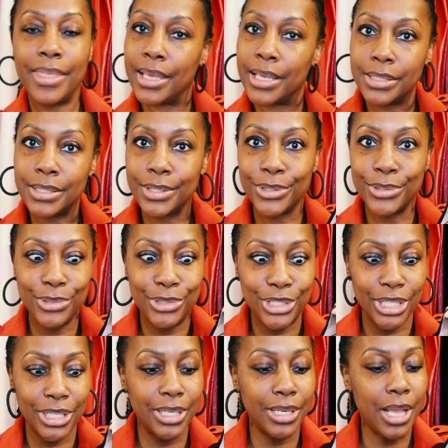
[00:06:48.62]
this
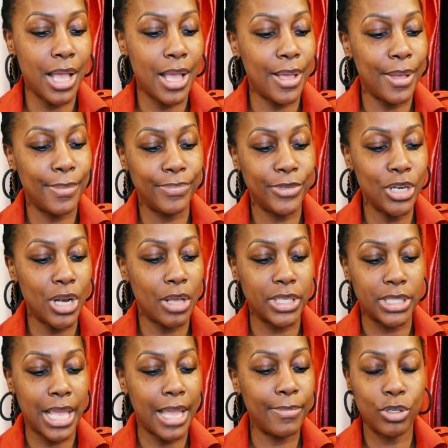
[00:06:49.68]
Gucci,
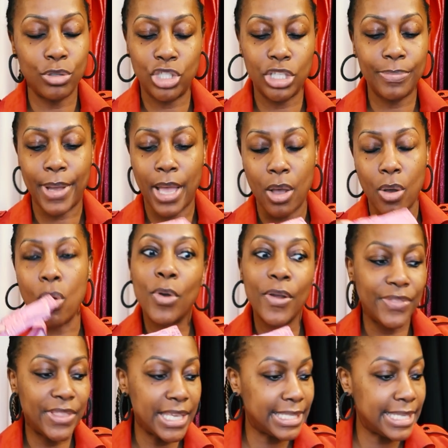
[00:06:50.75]
the same Gucci bow
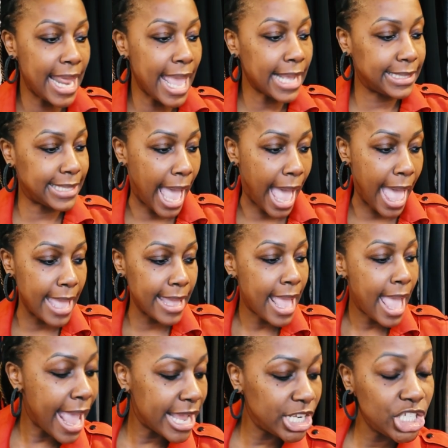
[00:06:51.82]
with this necktie.
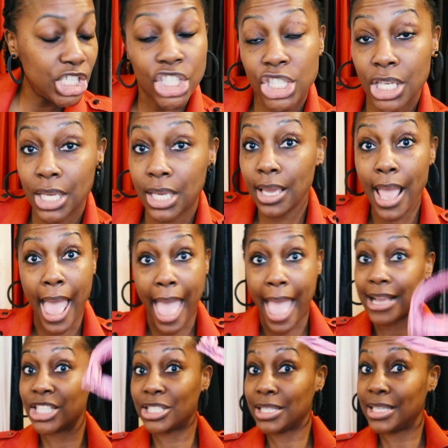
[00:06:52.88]
And she
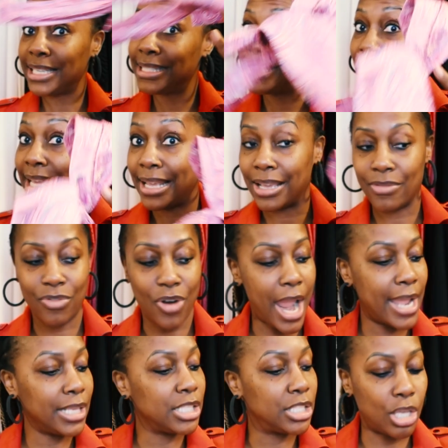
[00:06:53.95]
actually did it,
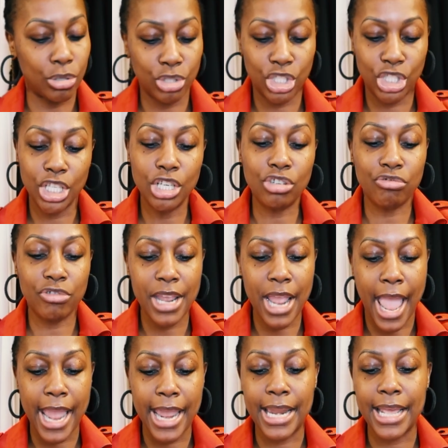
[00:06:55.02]
right? So she
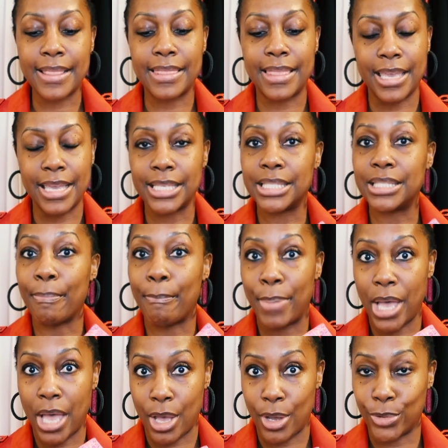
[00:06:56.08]
created this
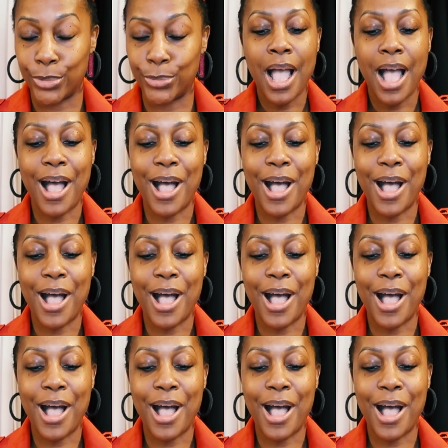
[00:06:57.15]
bow